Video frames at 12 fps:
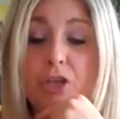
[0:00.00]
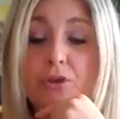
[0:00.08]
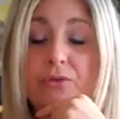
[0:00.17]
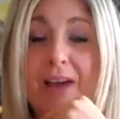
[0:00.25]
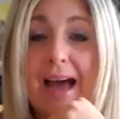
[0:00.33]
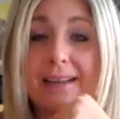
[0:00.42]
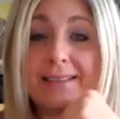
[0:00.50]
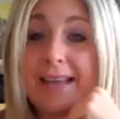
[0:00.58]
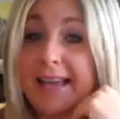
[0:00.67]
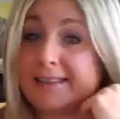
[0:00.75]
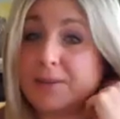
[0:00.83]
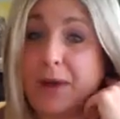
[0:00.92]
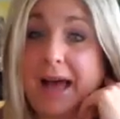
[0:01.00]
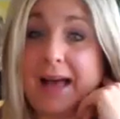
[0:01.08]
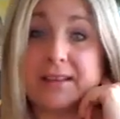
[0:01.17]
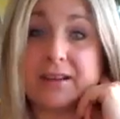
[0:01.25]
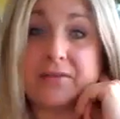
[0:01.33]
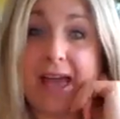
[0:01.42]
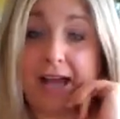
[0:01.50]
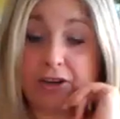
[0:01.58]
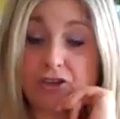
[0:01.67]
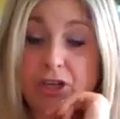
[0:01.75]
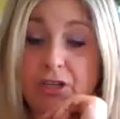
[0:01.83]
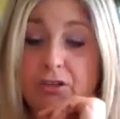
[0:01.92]
you've got to take some positive
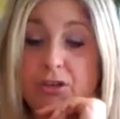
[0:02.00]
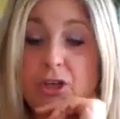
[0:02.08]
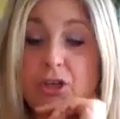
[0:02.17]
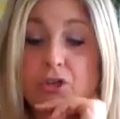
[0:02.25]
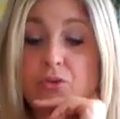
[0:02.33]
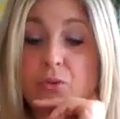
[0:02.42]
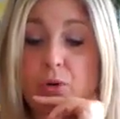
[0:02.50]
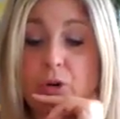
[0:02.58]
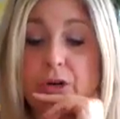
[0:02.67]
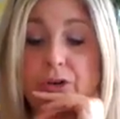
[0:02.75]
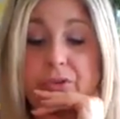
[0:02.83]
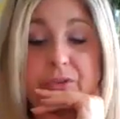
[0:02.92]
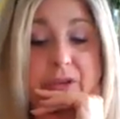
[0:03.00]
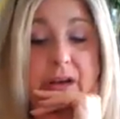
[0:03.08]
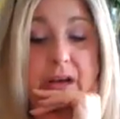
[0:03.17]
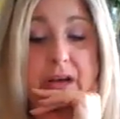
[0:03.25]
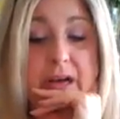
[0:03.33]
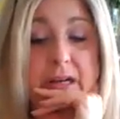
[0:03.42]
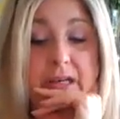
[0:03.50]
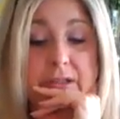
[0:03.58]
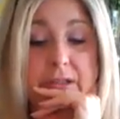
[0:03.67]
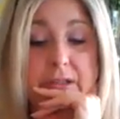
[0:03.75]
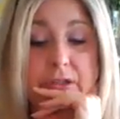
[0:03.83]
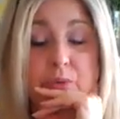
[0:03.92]
action towards
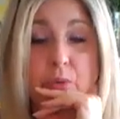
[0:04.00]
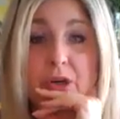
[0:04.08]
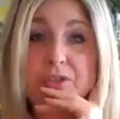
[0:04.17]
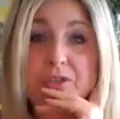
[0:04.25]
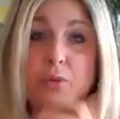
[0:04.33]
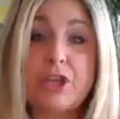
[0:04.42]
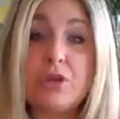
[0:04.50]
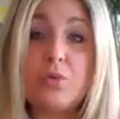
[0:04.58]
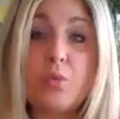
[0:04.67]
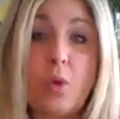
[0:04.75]
what you